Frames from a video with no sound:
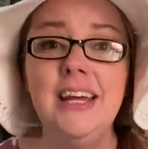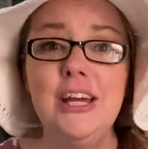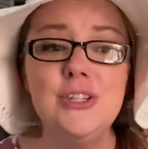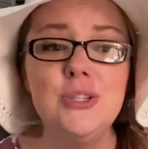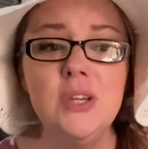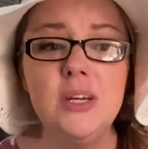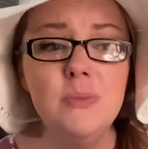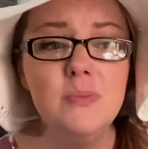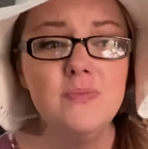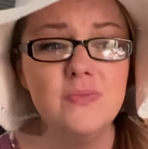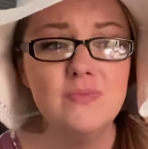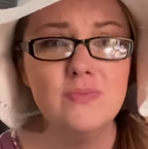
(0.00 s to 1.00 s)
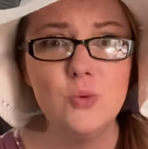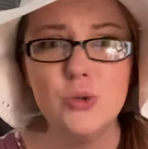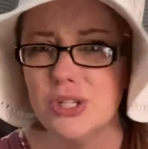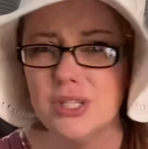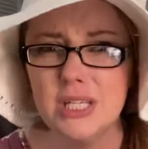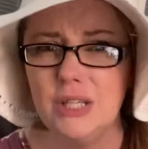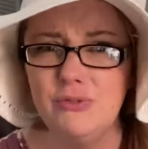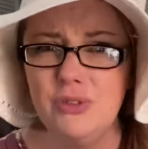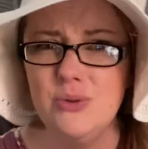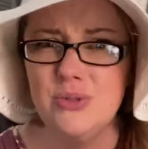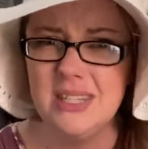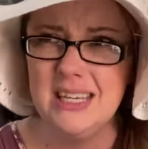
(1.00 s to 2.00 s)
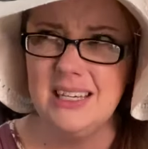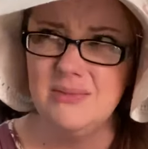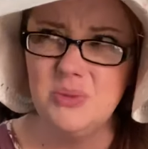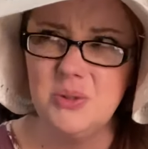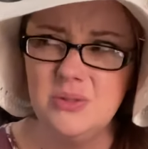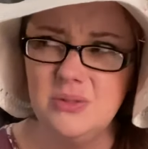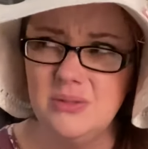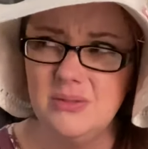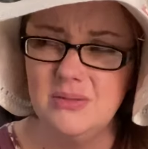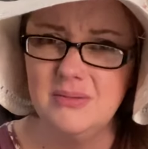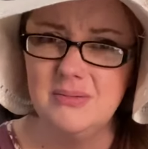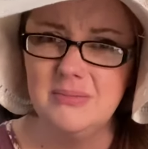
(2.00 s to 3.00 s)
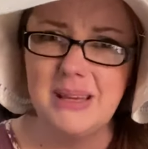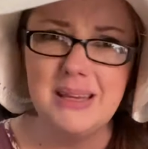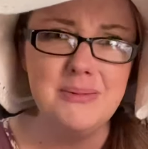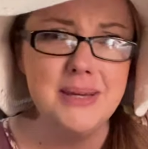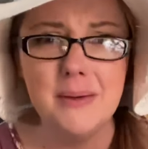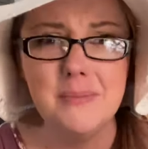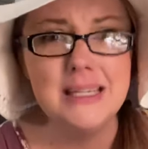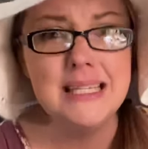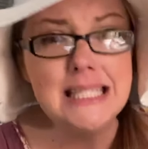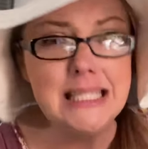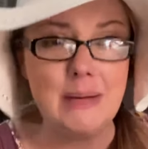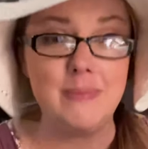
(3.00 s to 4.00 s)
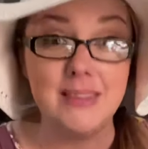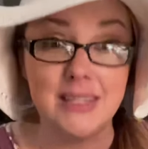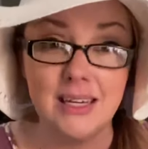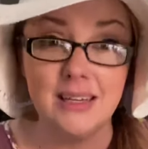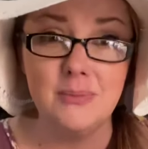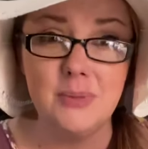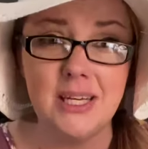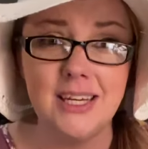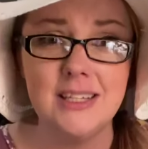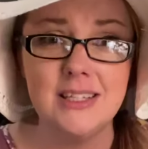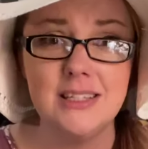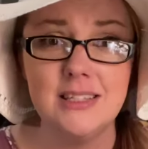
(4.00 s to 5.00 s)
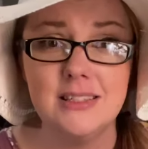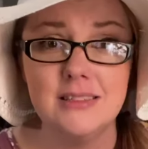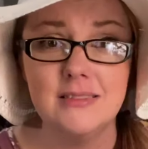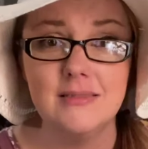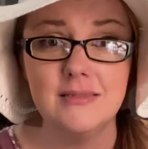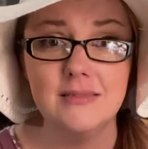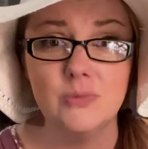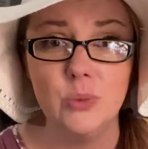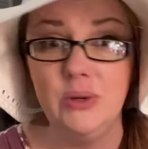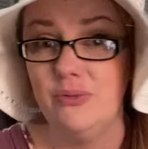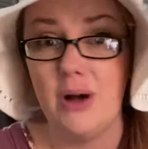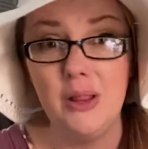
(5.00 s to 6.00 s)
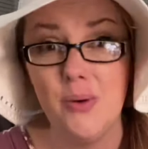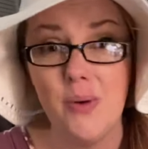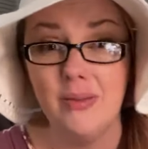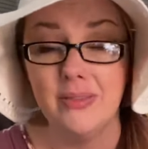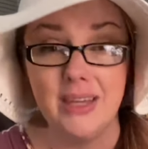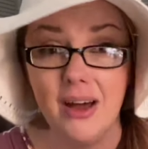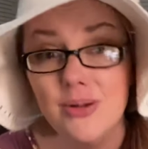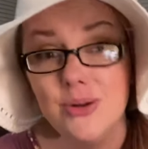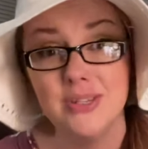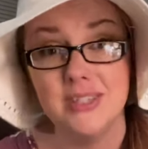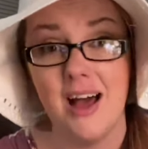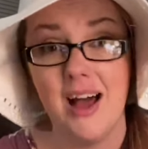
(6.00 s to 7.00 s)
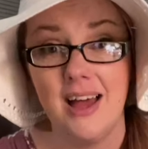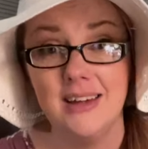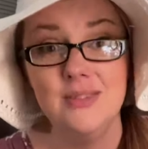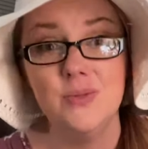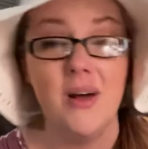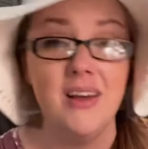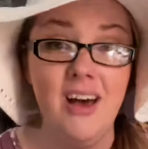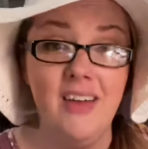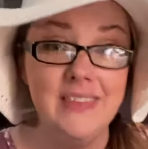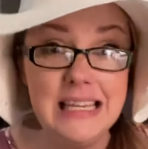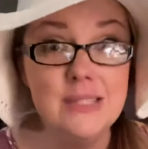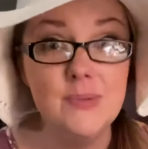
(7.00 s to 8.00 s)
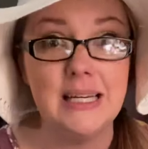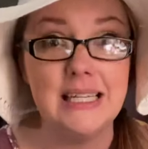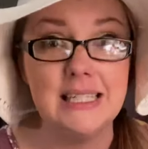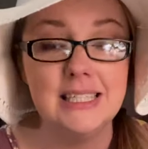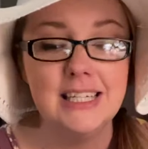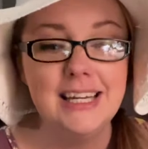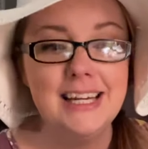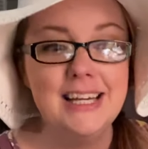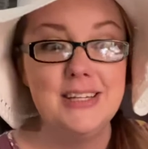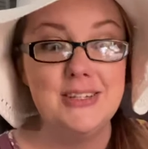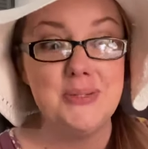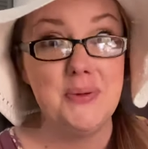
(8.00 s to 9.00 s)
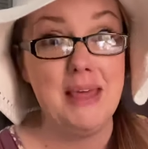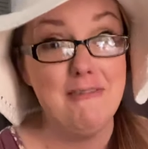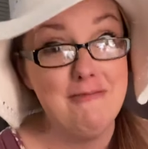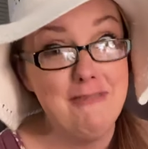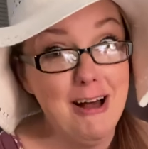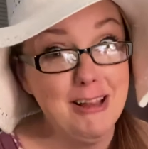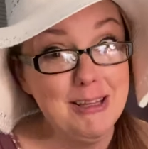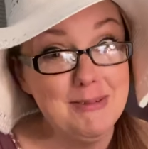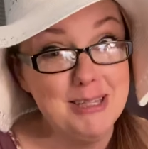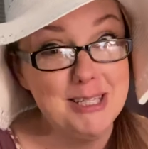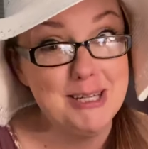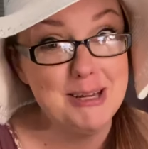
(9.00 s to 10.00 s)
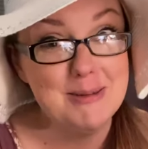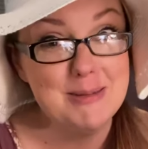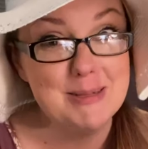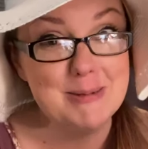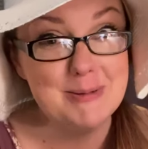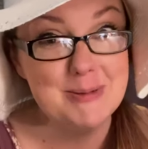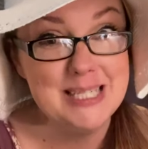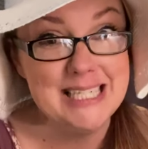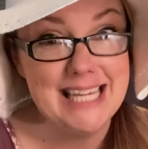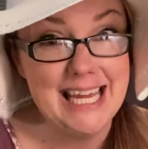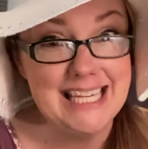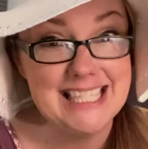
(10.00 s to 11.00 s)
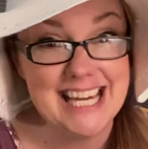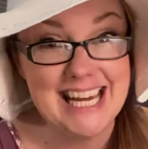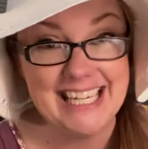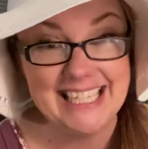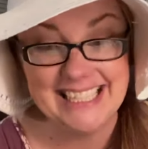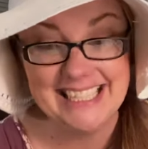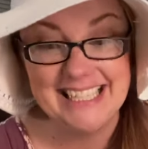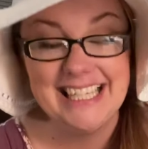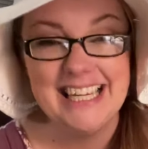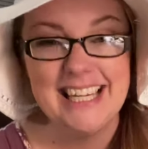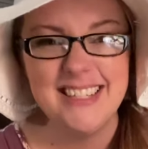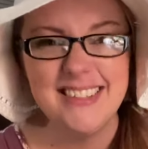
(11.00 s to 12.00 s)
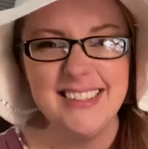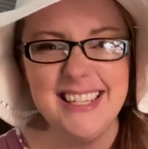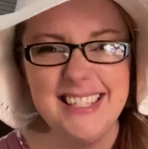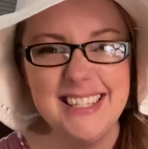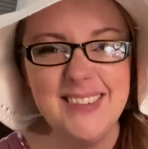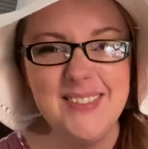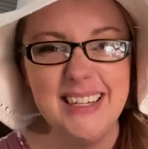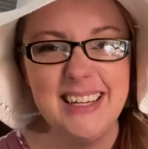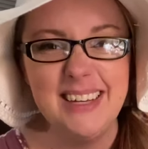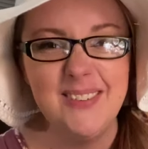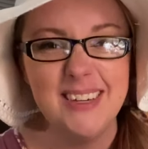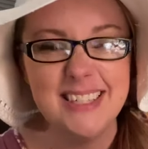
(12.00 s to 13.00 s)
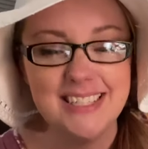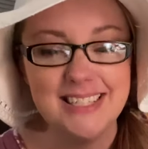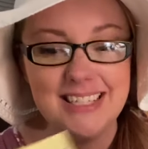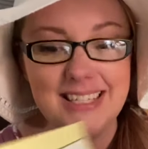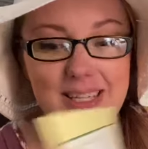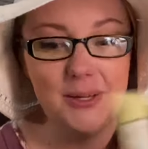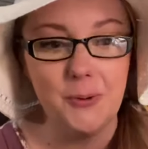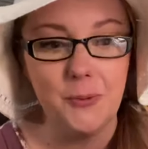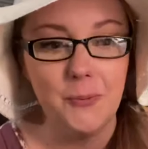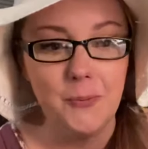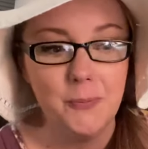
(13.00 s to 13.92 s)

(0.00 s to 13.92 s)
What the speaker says: So they were just confused thinking, well, maybe I missed something because we follow all the other signs. Why not this one? So they followed the no school today sign. So let's see what he wants to do.